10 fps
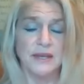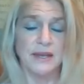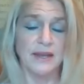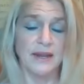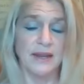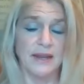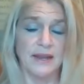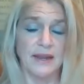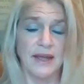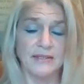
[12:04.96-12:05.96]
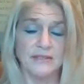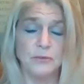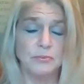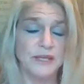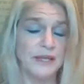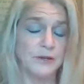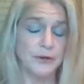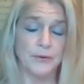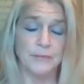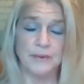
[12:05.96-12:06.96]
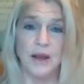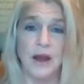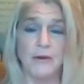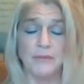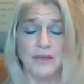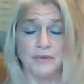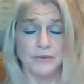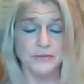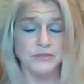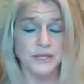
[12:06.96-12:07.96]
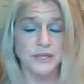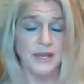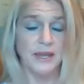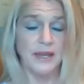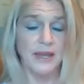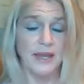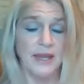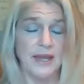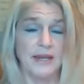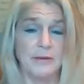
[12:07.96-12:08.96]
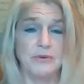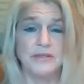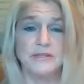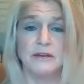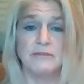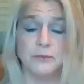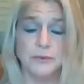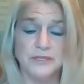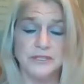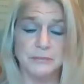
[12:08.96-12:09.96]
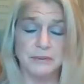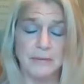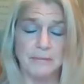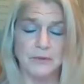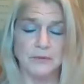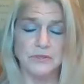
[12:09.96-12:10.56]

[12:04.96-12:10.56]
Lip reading: and it has no plan to harm others, and it brings affluence to people.